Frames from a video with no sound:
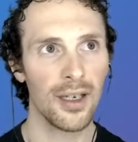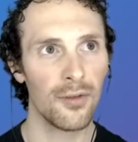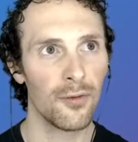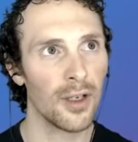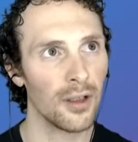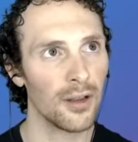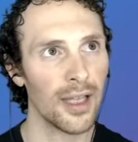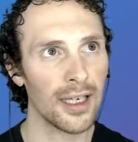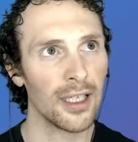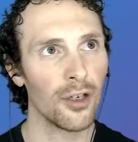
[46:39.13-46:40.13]
feel
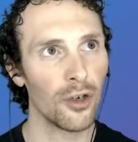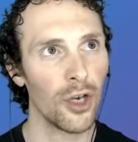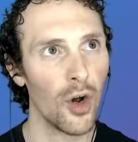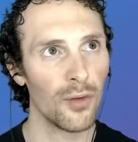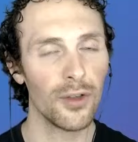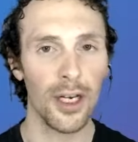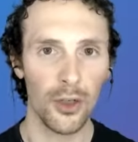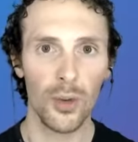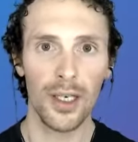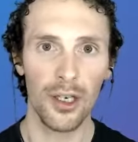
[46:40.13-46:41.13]
like they don't know if they're
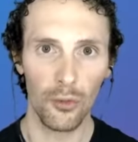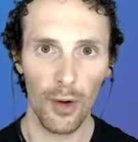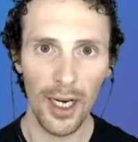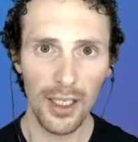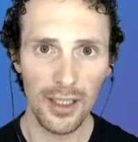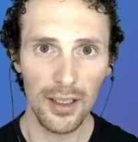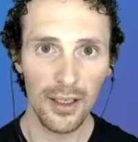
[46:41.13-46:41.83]
doing it right.